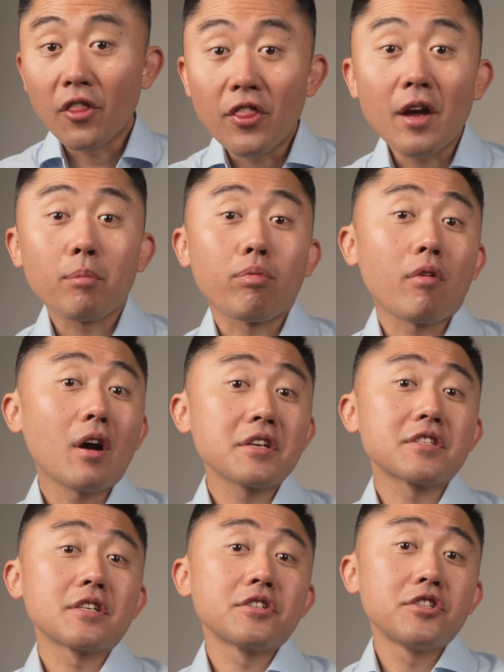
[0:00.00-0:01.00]
And that
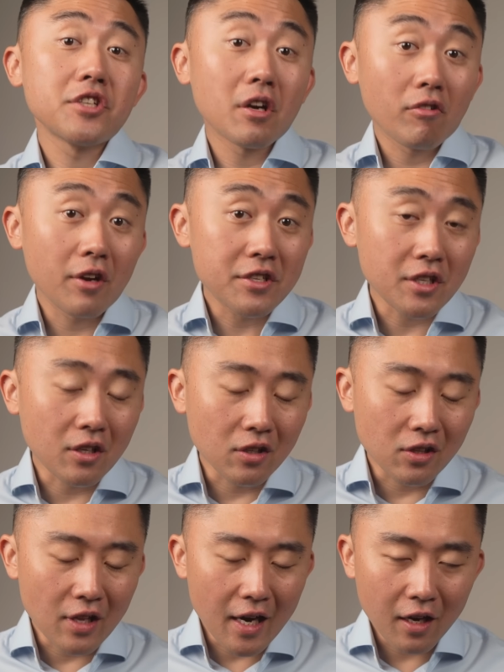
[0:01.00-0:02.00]
process generates a
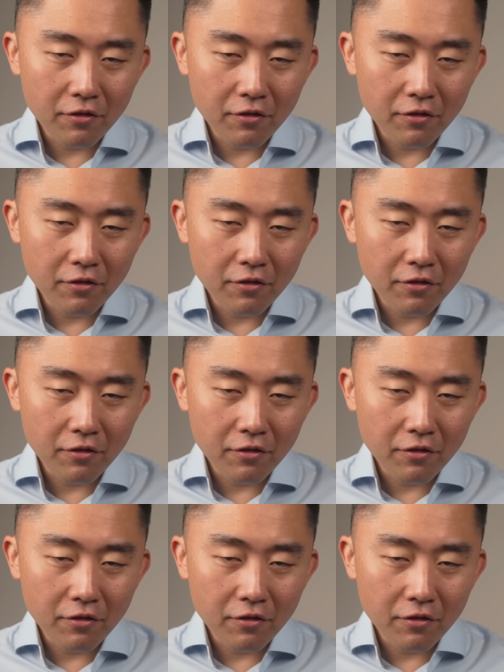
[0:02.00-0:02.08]
lot